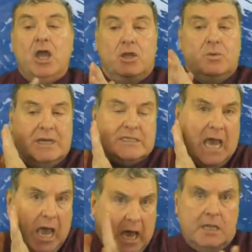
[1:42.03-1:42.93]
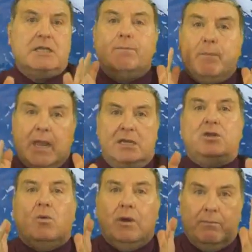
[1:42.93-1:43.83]
You need to underpin
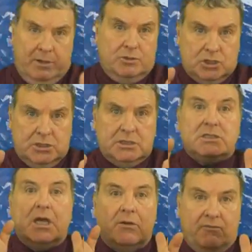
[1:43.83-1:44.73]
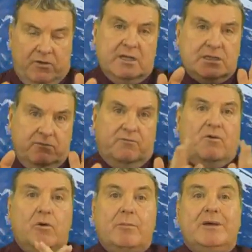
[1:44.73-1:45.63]
your emotions first and
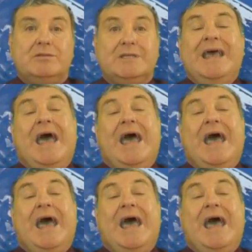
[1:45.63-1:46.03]
foremost.